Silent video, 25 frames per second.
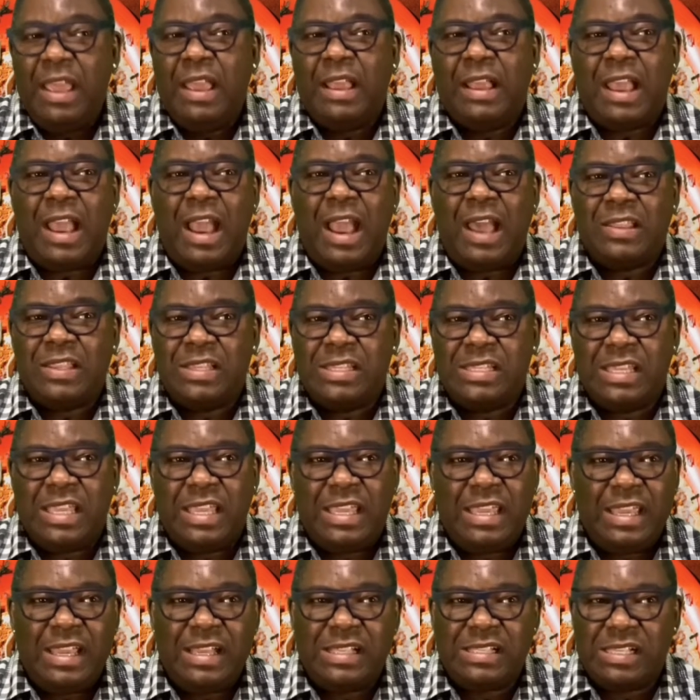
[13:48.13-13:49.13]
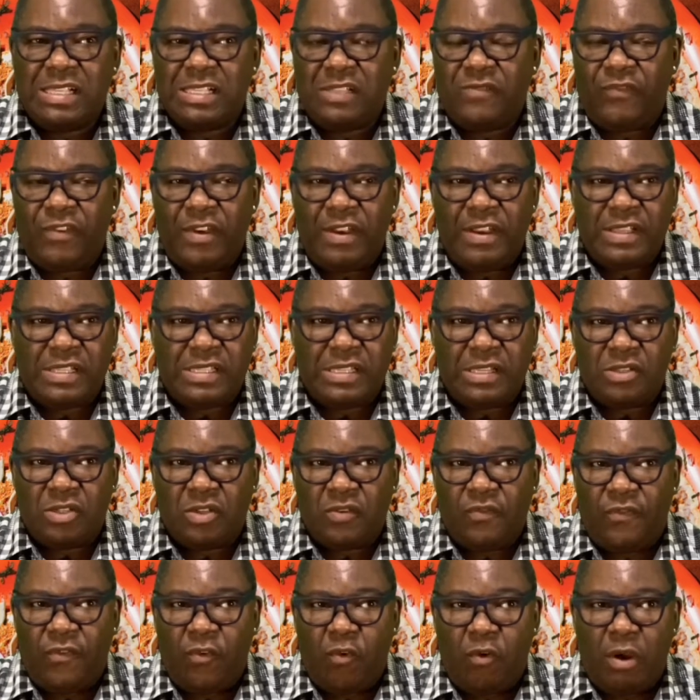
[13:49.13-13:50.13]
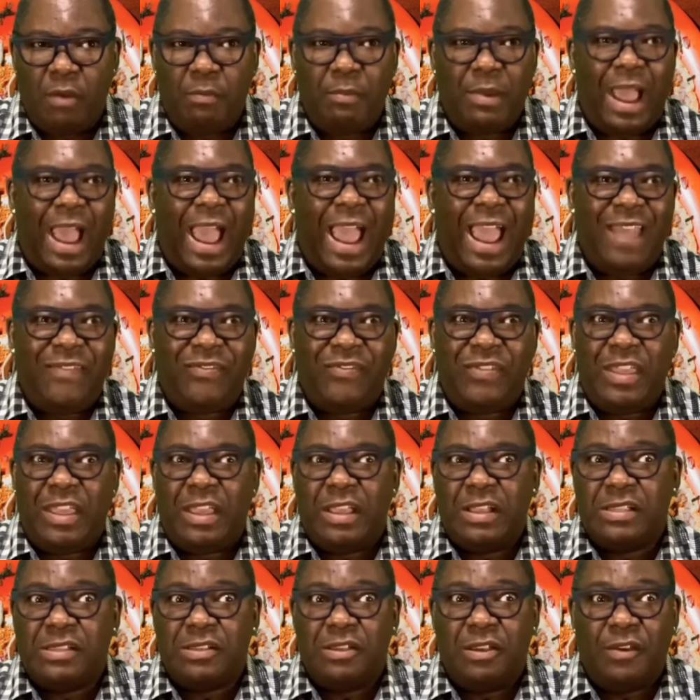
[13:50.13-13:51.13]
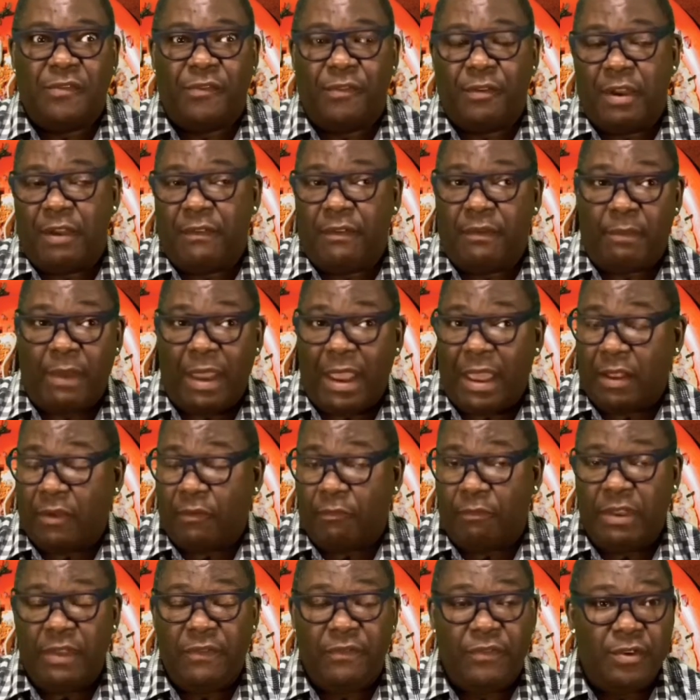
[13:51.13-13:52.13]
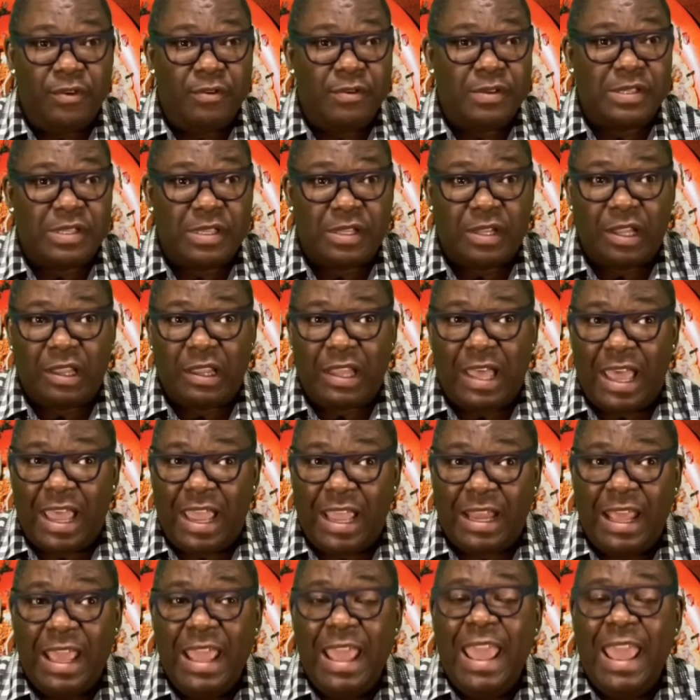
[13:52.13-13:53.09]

College kids is very essential for it, but I think it's good for everybody. We've used it a lot.